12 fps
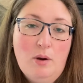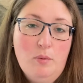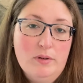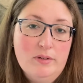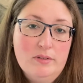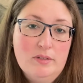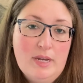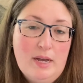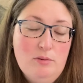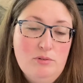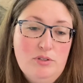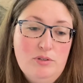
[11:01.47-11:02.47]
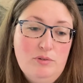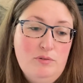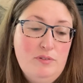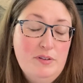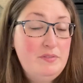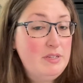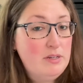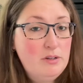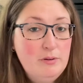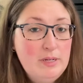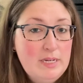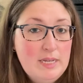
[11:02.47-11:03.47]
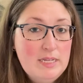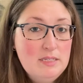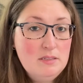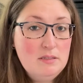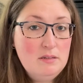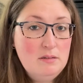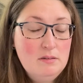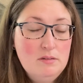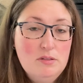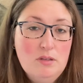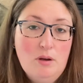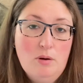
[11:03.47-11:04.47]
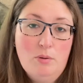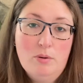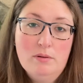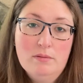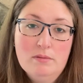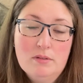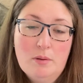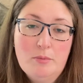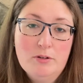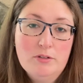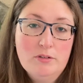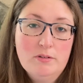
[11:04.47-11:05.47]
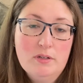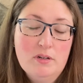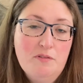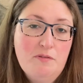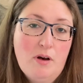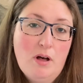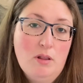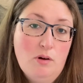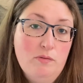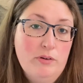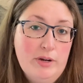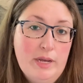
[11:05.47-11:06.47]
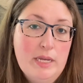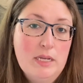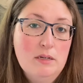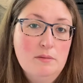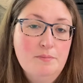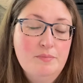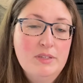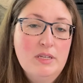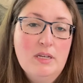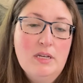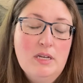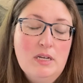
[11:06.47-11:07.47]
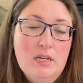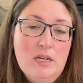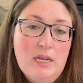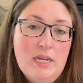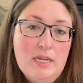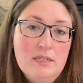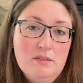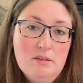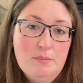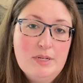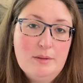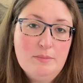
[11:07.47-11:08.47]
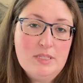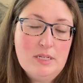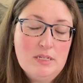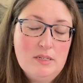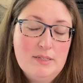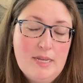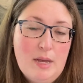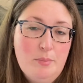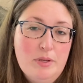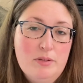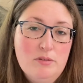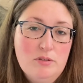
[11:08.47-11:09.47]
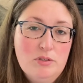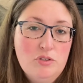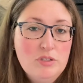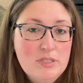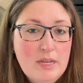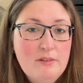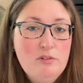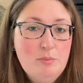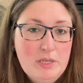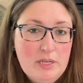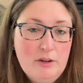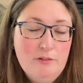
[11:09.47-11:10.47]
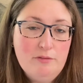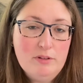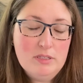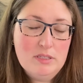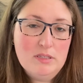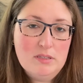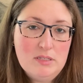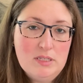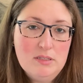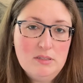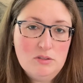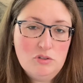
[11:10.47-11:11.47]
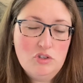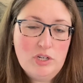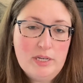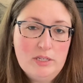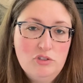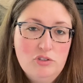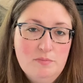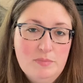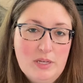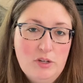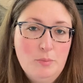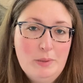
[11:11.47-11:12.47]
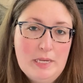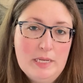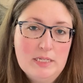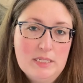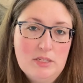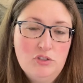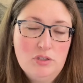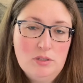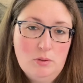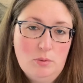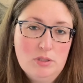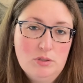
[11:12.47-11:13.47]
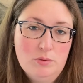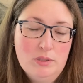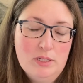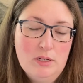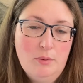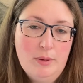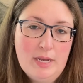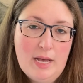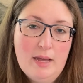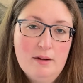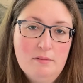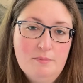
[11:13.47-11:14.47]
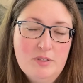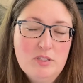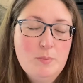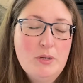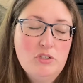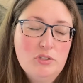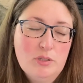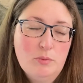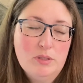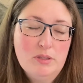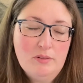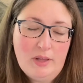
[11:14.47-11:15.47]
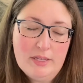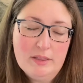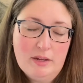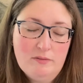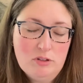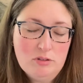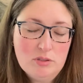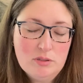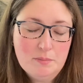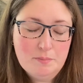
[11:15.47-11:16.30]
we're down to 50-degree days, so summer turned into fall overnight. And sometimes that does happen. So you just have to be careful as the seasons change, that you're paying attention to what's really going on, especially with light levels.